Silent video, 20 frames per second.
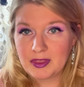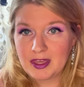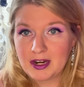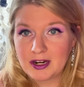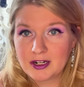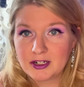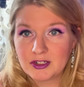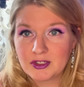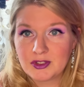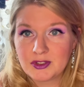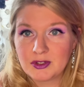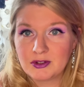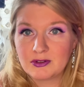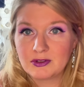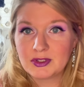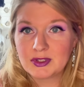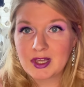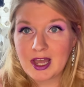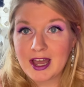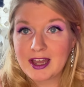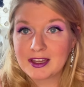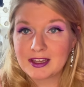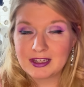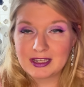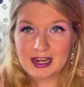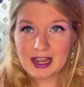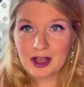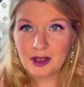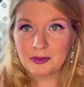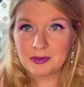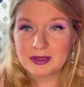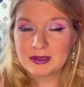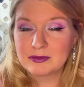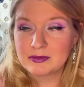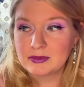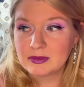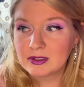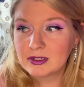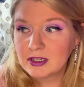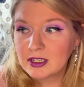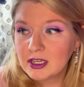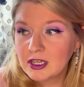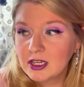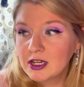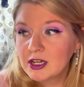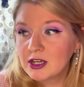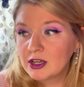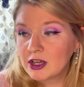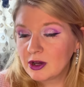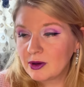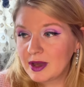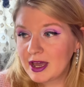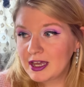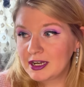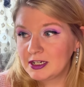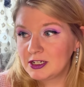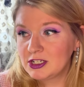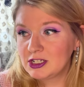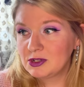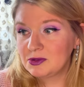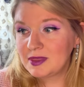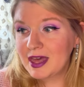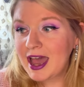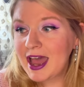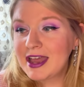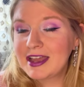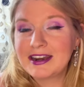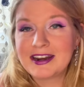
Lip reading: there so Scott could help him go ahead and do that.